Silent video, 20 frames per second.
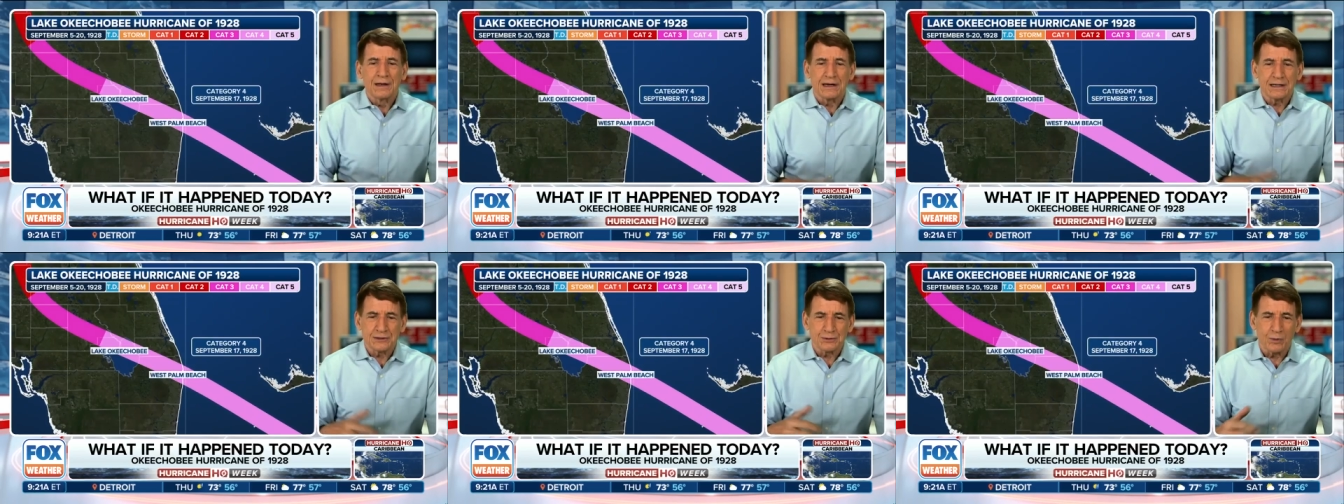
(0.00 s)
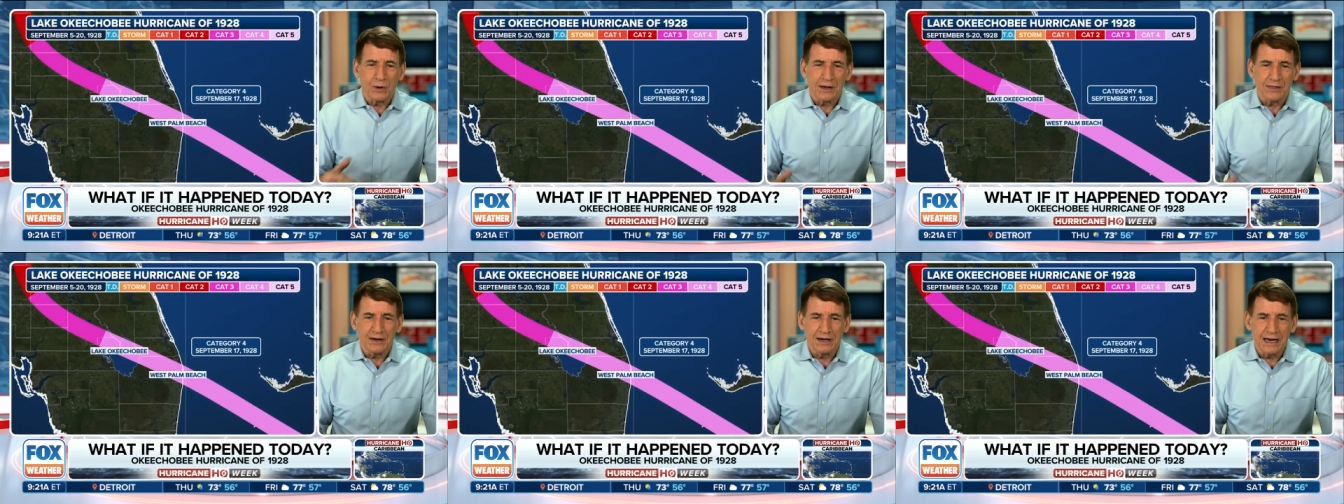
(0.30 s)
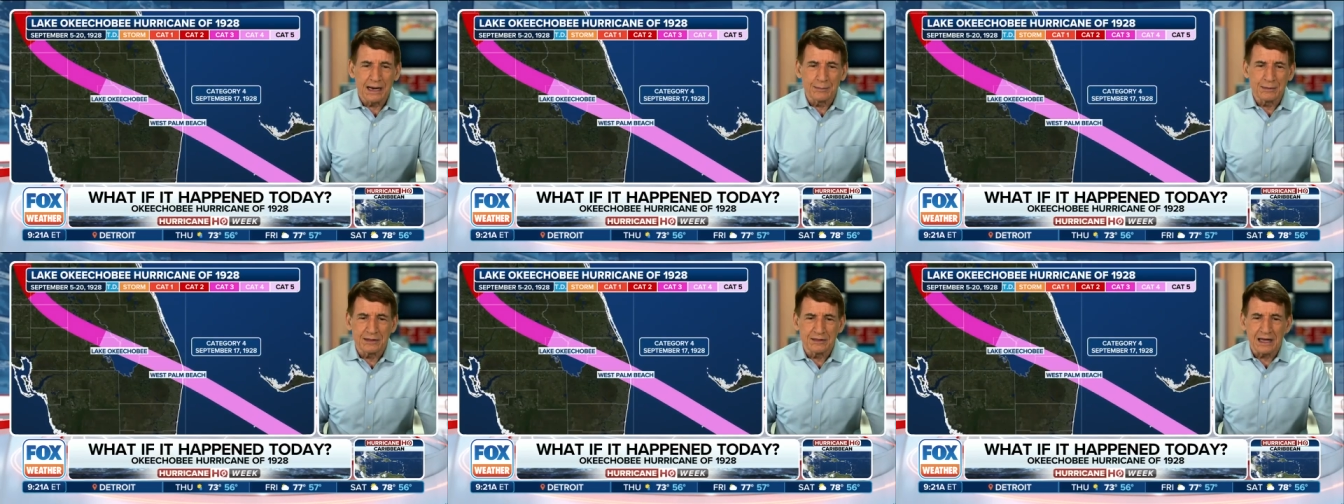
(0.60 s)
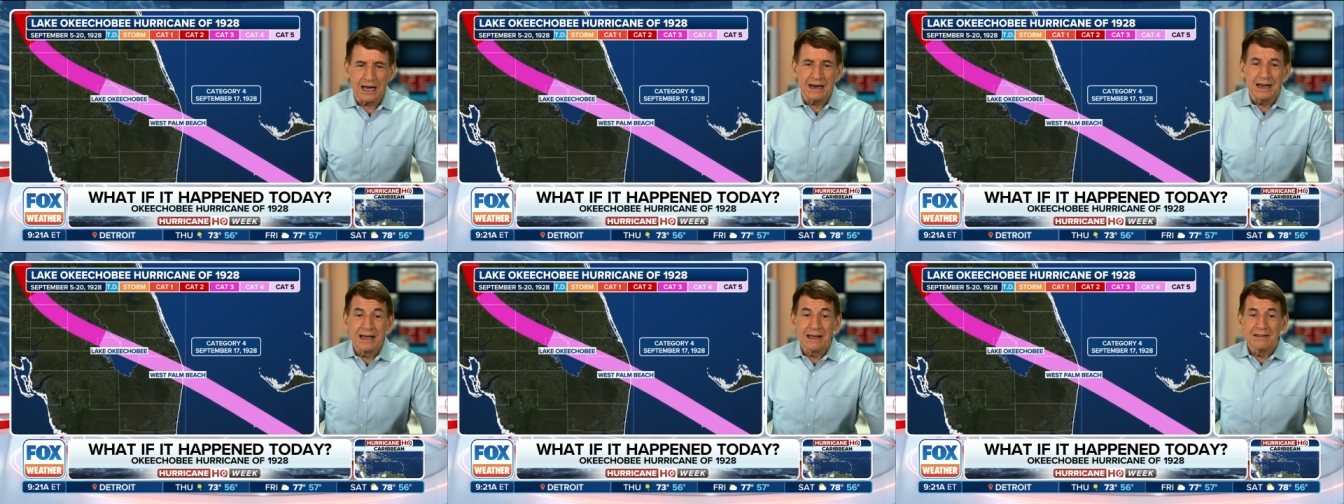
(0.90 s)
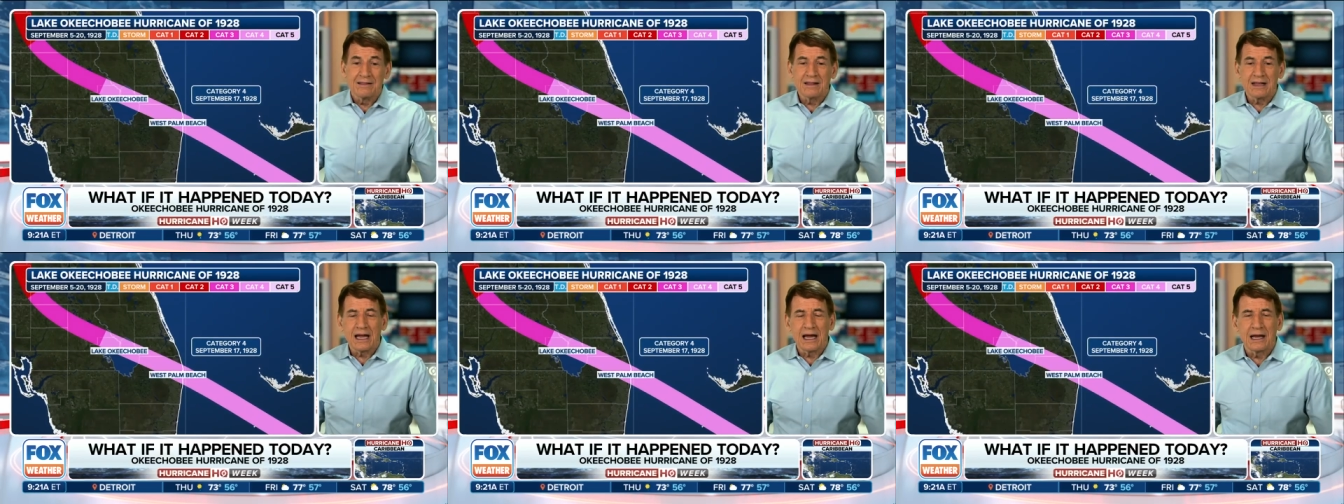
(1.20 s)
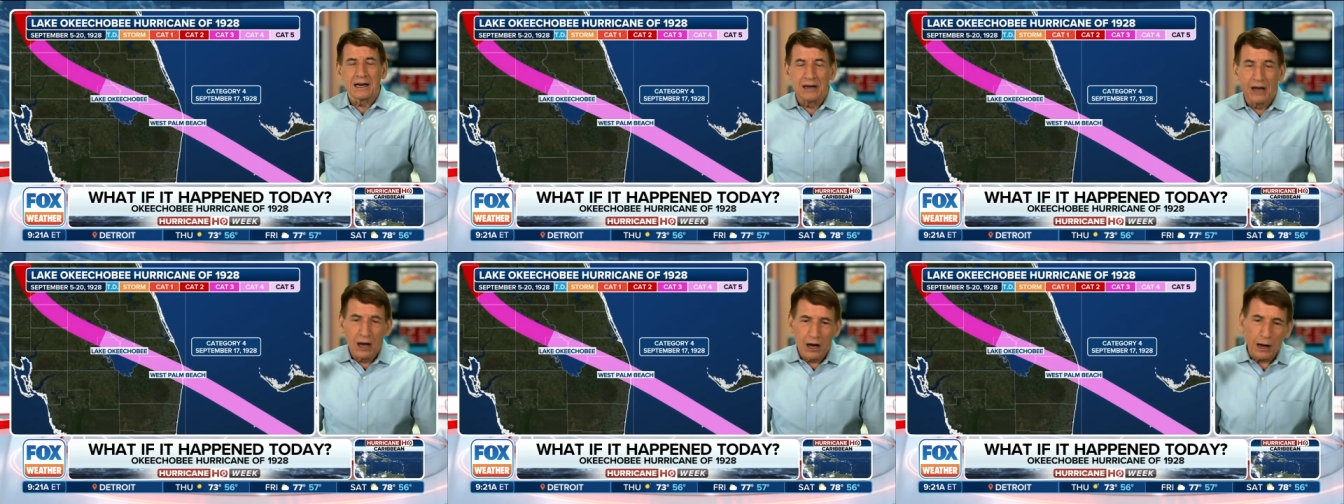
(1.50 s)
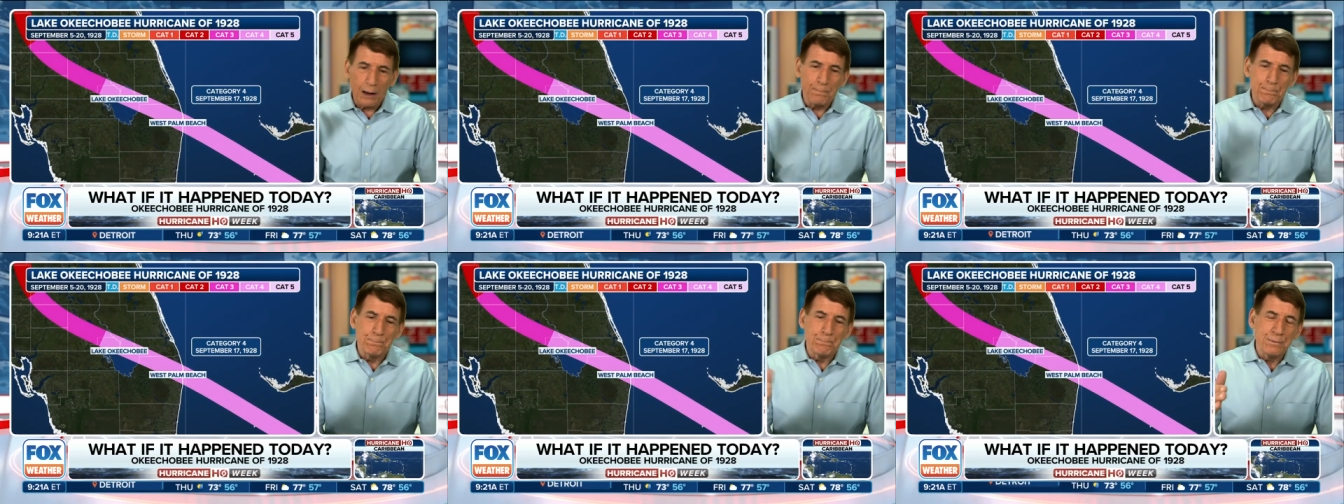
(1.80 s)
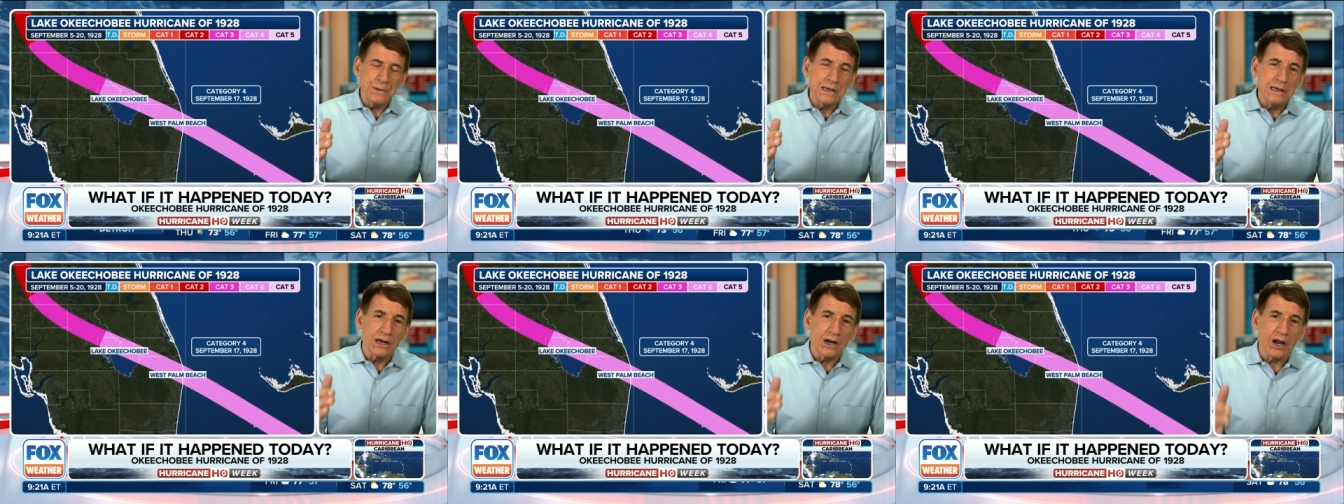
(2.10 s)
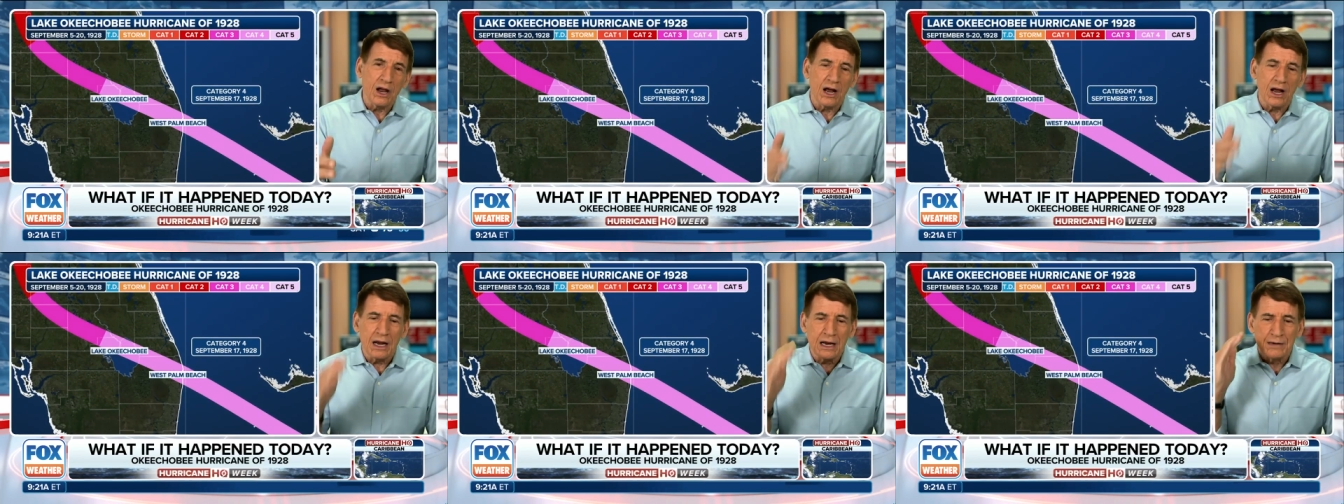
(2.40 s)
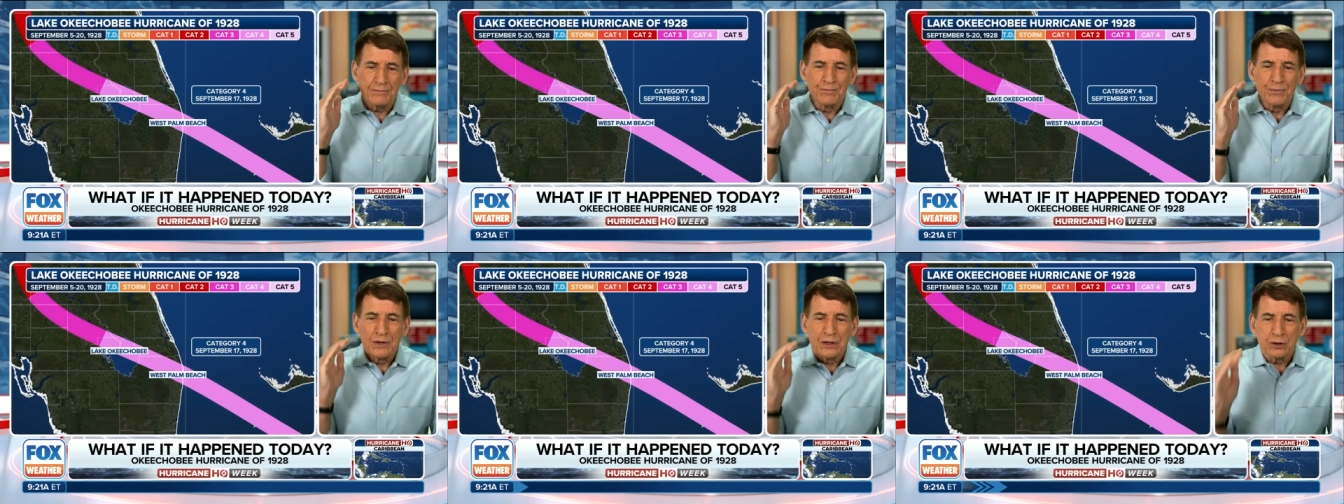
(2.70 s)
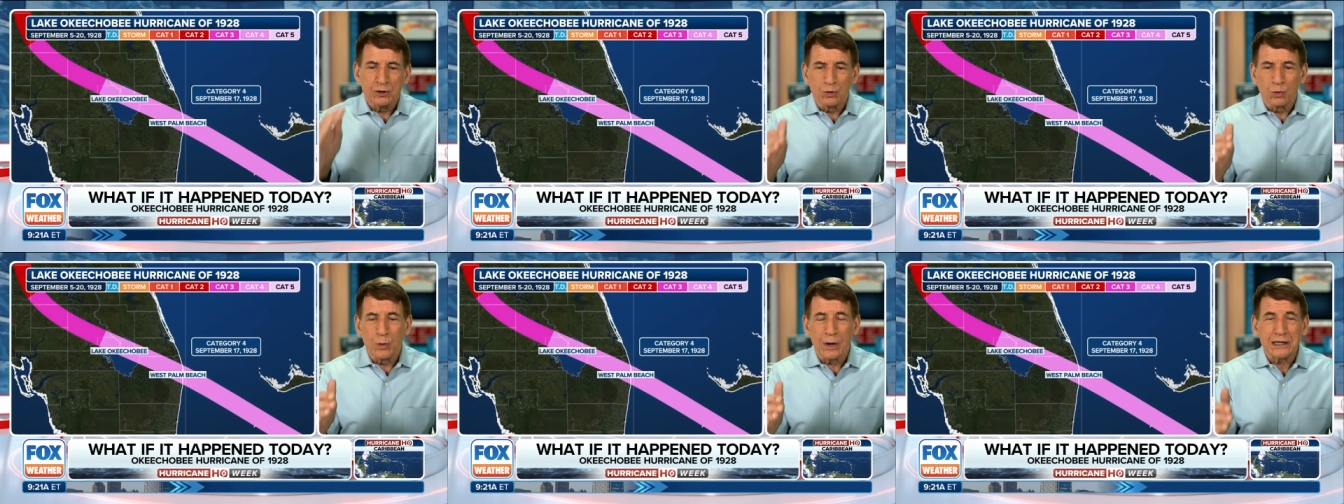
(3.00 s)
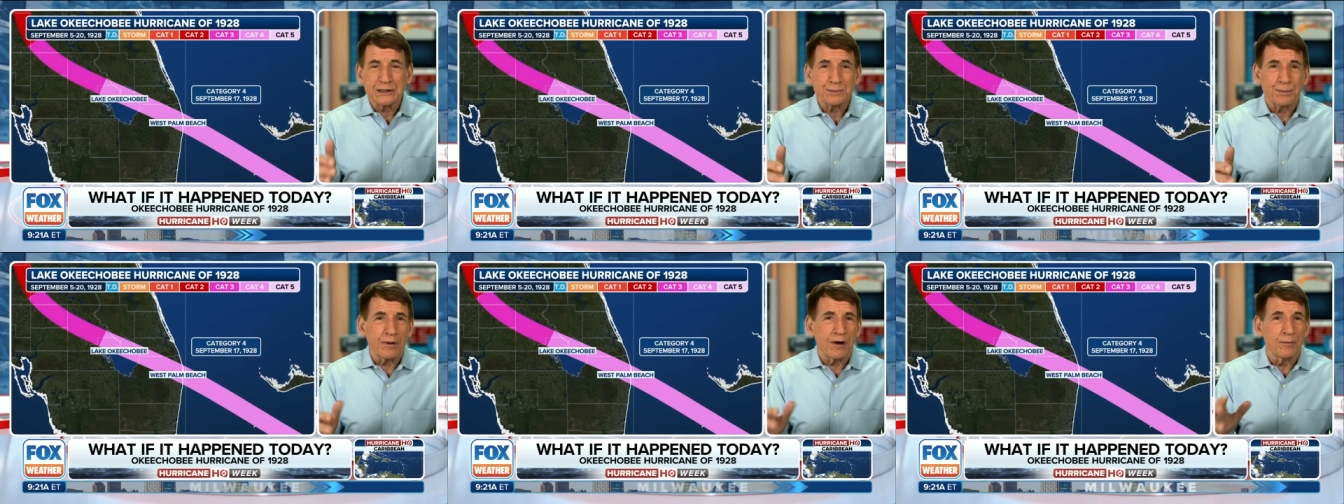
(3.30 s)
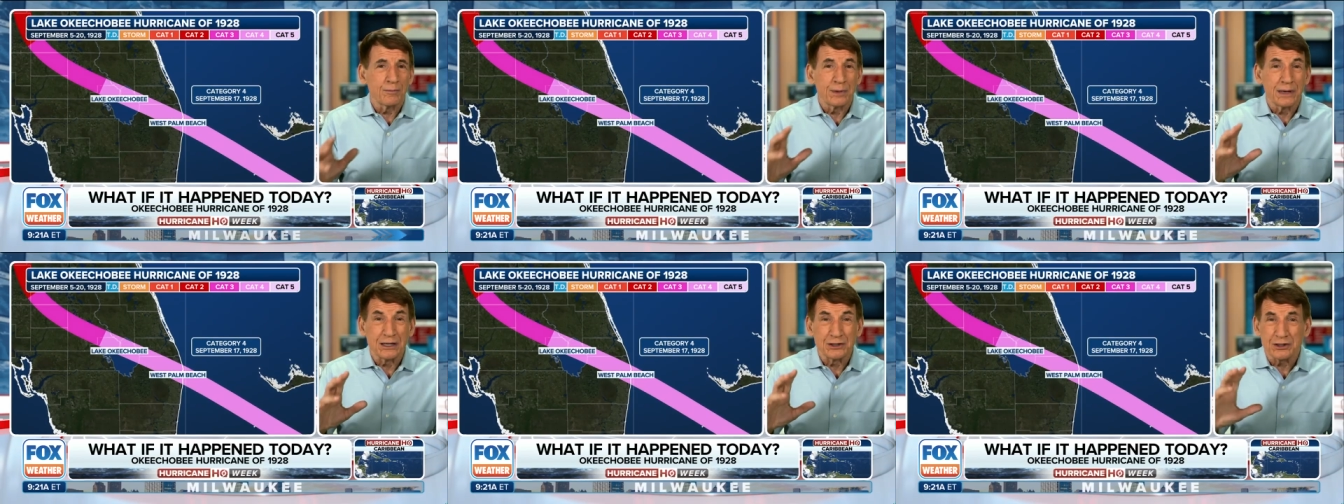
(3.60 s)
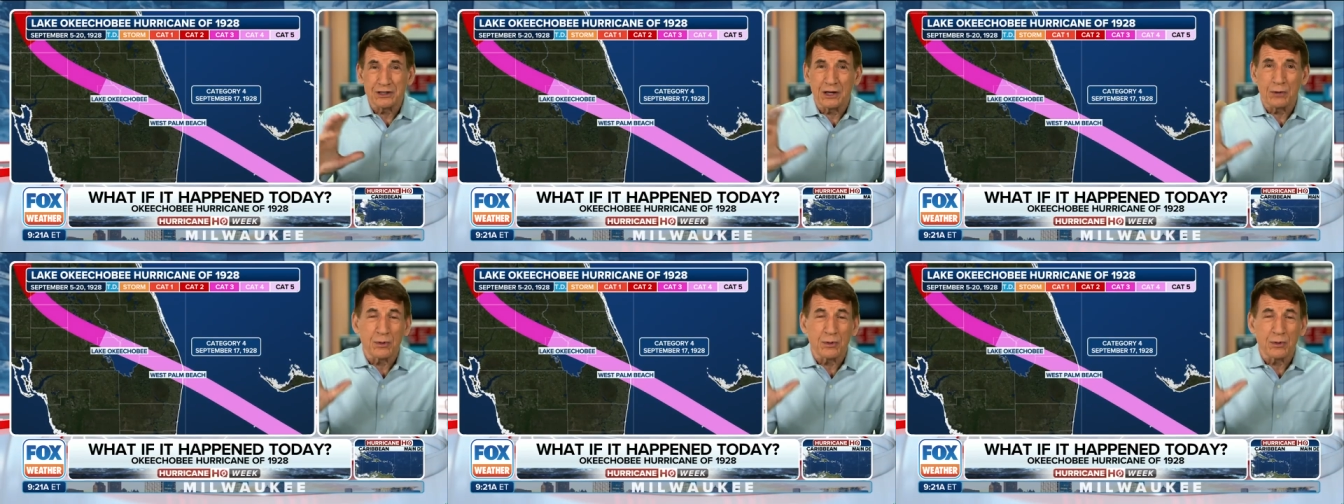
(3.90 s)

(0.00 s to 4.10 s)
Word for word: That's why they named it that. Then a beeline to West Palm Beach.